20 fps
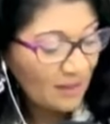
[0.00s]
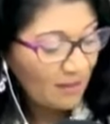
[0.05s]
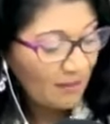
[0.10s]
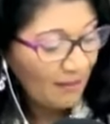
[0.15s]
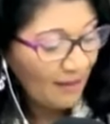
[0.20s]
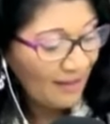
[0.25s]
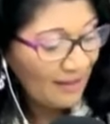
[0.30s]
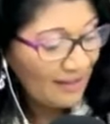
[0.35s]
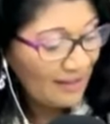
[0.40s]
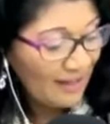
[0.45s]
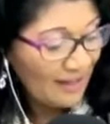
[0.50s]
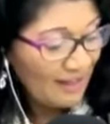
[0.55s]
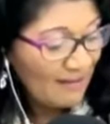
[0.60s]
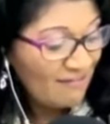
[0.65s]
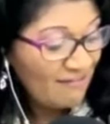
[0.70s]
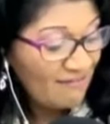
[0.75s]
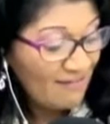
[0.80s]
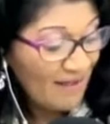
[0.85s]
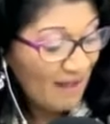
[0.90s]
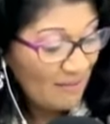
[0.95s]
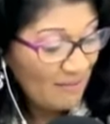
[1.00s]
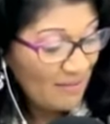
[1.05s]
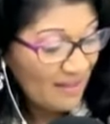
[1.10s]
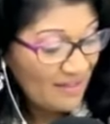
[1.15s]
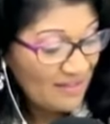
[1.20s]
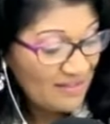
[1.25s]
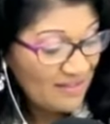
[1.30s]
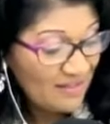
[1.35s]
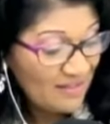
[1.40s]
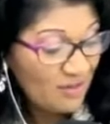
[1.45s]
Right,
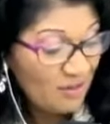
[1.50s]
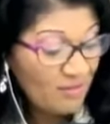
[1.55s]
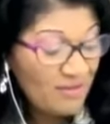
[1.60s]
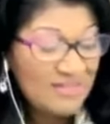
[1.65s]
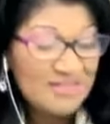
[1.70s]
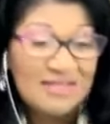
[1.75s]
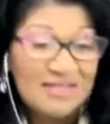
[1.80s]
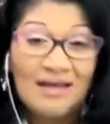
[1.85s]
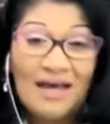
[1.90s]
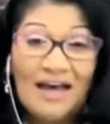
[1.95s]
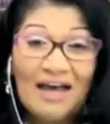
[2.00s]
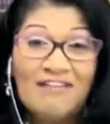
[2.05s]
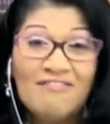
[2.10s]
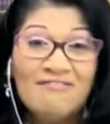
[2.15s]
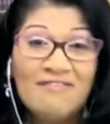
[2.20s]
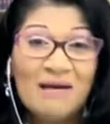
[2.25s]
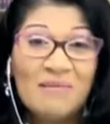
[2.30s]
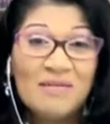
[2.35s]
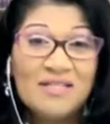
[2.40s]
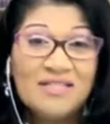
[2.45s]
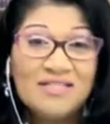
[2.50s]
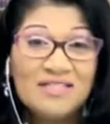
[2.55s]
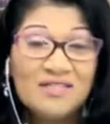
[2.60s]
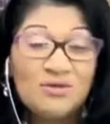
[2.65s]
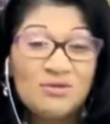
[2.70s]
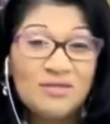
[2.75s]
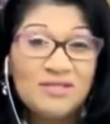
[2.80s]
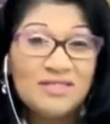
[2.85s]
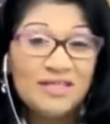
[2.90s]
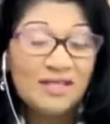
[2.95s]
Famines increase. Our famines
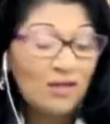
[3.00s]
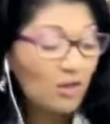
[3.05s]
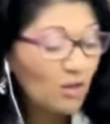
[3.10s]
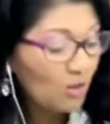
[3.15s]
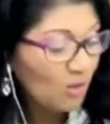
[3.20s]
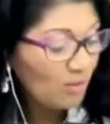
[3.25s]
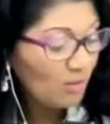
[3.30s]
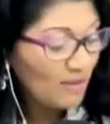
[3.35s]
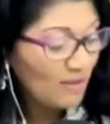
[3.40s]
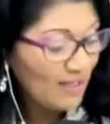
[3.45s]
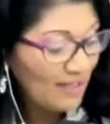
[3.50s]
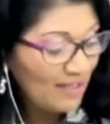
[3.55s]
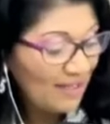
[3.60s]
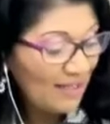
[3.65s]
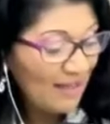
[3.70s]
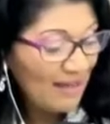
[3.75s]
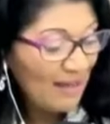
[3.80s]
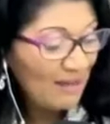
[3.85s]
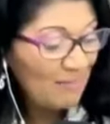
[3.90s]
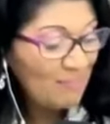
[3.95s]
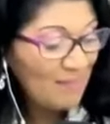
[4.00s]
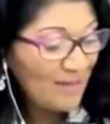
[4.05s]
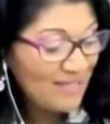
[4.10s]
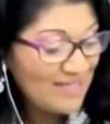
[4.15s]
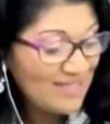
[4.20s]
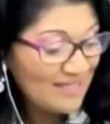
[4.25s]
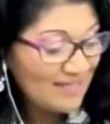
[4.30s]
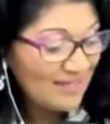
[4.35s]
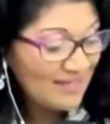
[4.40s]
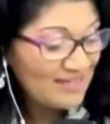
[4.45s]
increasing globally. Our
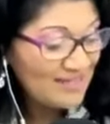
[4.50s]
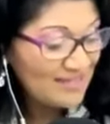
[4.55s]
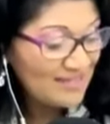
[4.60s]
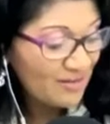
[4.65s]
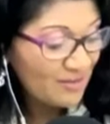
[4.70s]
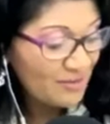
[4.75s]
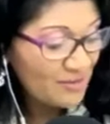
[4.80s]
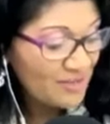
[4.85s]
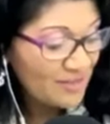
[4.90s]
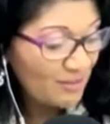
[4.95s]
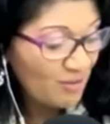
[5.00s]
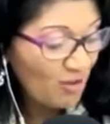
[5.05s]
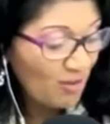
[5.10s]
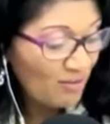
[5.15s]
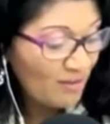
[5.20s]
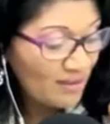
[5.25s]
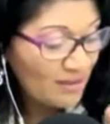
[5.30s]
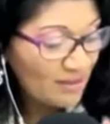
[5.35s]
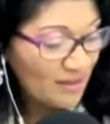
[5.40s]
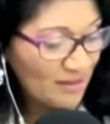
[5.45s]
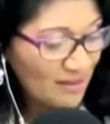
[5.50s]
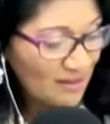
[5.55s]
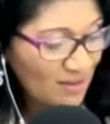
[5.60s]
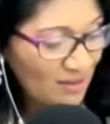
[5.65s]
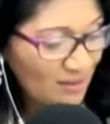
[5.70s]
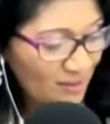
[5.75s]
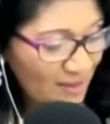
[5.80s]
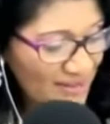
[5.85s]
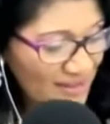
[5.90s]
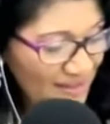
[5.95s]
pestilence is increasing globally.
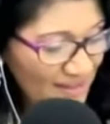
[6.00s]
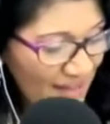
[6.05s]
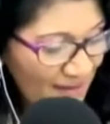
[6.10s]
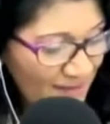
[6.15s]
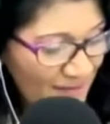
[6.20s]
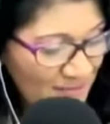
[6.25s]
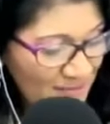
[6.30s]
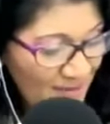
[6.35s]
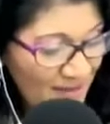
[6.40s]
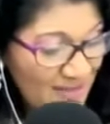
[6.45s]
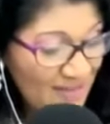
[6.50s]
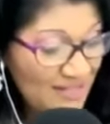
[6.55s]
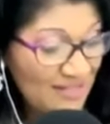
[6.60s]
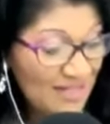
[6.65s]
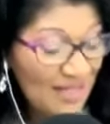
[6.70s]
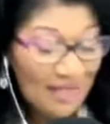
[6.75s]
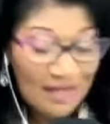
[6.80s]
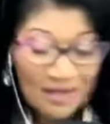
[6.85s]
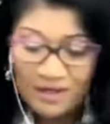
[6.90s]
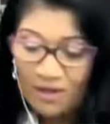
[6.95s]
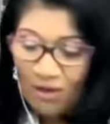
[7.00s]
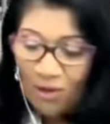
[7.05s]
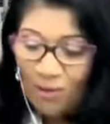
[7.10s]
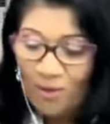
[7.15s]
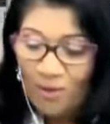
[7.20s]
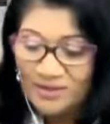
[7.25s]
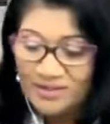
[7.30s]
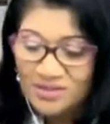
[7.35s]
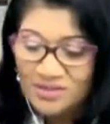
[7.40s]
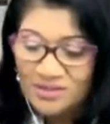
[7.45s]
Earthquakes in diverse places. Now, I
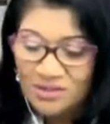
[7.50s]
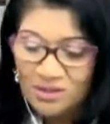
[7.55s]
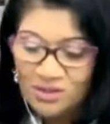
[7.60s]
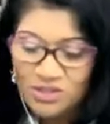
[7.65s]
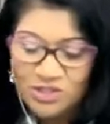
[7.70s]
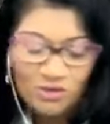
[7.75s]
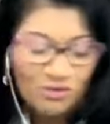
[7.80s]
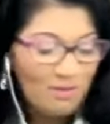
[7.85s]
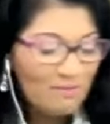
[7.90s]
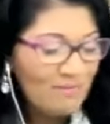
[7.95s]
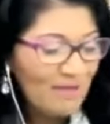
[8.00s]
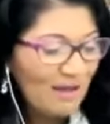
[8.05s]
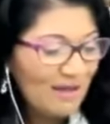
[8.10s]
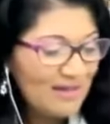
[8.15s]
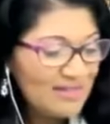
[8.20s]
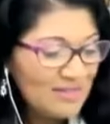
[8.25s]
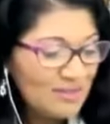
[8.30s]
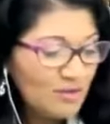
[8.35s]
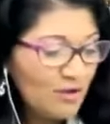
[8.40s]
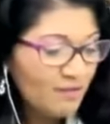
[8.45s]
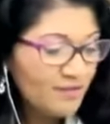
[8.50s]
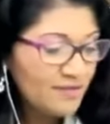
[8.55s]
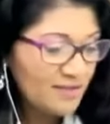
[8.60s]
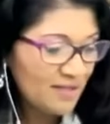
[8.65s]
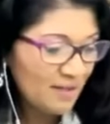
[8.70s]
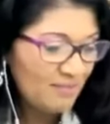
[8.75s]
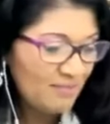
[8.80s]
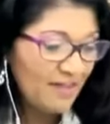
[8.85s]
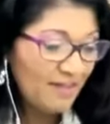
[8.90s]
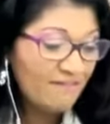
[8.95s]
want us to also remind you of
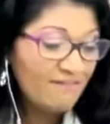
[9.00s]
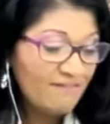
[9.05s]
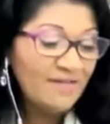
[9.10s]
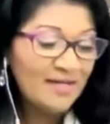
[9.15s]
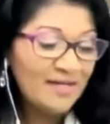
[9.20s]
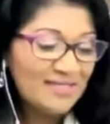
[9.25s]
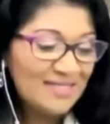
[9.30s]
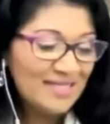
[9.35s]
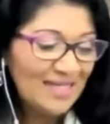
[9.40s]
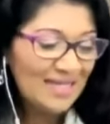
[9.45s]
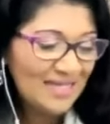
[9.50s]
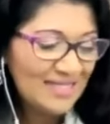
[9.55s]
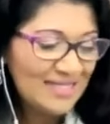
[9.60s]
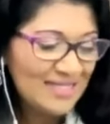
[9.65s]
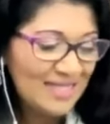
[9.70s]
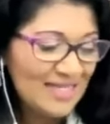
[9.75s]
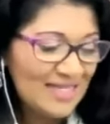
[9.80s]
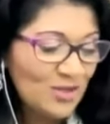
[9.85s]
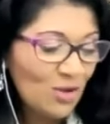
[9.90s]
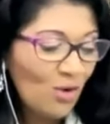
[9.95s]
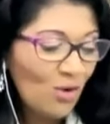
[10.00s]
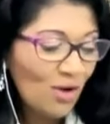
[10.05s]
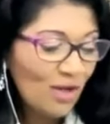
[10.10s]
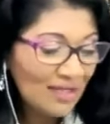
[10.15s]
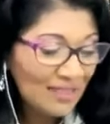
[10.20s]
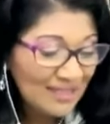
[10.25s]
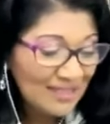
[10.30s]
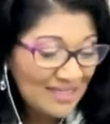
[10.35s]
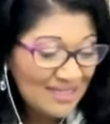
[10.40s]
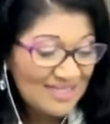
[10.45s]
something. Verse 8 says,
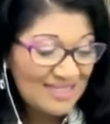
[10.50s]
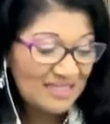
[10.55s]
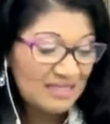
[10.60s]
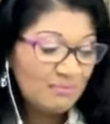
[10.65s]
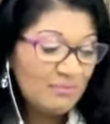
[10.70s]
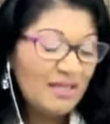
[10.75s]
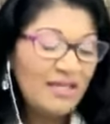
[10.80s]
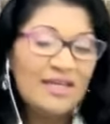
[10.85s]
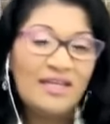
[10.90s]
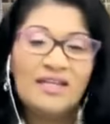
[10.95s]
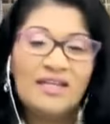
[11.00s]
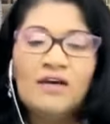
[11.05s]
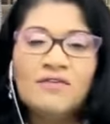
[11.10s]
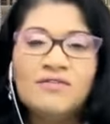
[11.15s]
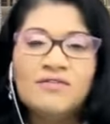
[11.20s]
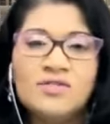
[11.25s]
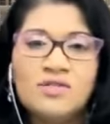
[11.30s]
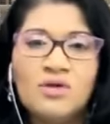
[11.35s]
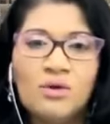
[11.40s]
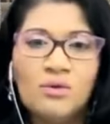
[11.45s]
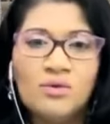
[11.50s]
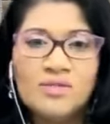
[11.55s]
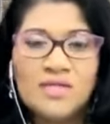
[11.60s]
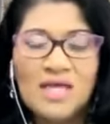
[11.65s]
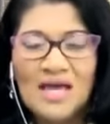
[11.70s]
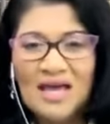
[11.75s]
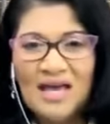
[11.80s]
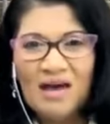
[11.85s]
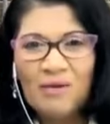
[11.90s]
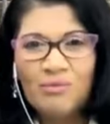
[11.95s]
All these are the beginning of sorrows.
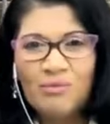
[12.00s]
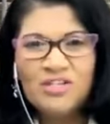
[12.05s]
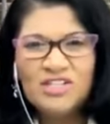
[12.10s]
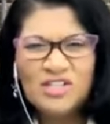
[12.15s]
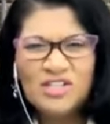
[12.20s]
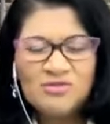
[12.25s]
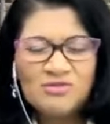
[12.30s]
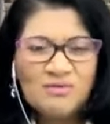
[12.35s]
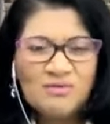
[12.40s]
And we'll just